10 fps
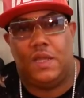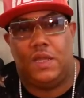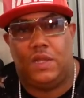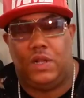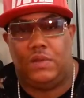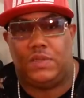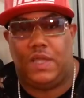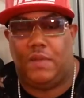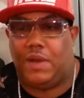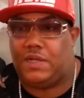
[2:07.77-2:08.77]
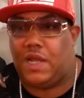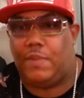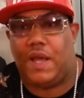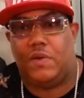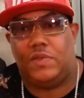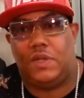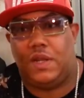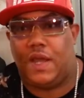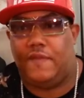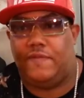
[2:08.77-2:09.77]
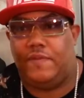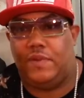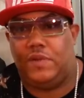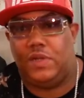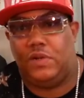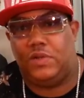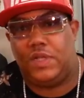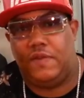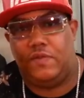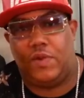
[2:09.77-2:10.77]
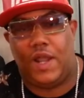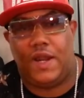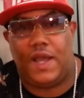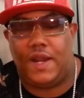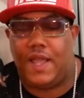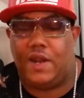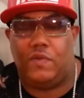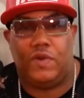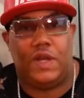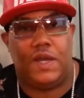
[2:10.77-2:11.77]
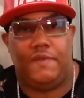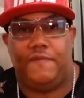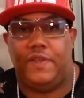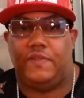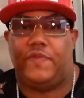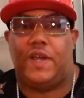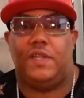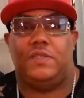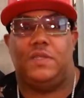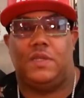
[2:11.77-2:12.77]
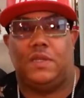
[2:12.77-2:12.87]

You know what I'm saying? By the time I was in 9th or 10th grade, I done had over 100 fist fights.